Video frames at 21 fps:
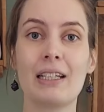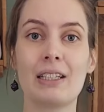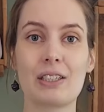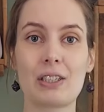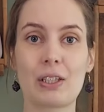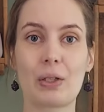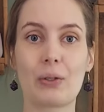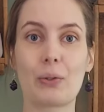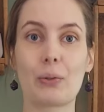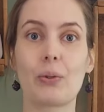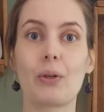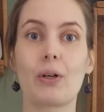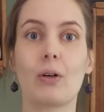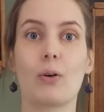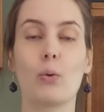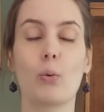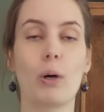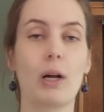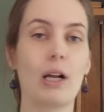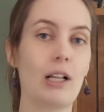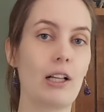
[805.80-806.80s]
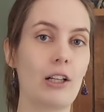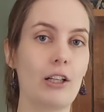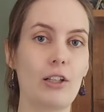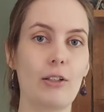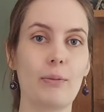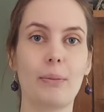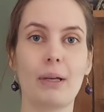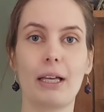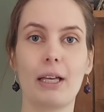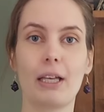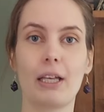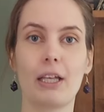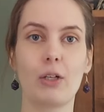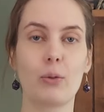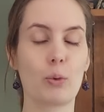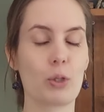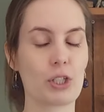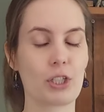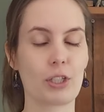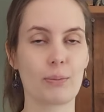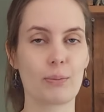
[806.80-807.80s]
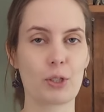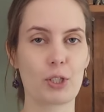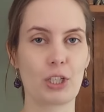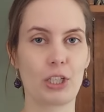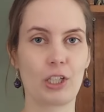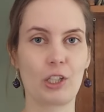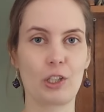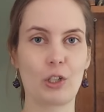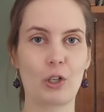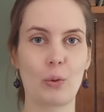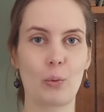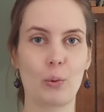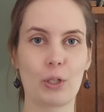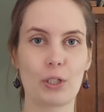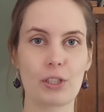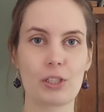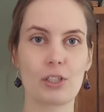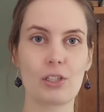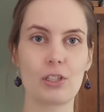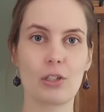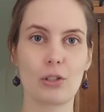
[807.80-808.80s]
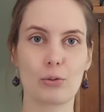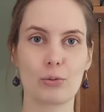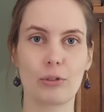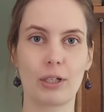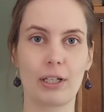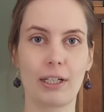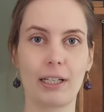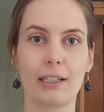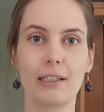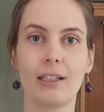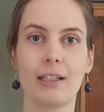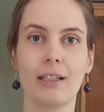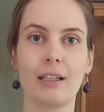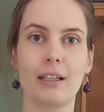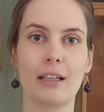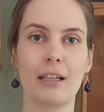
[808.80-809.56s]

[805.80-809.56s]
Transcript: So while my washing machine was running,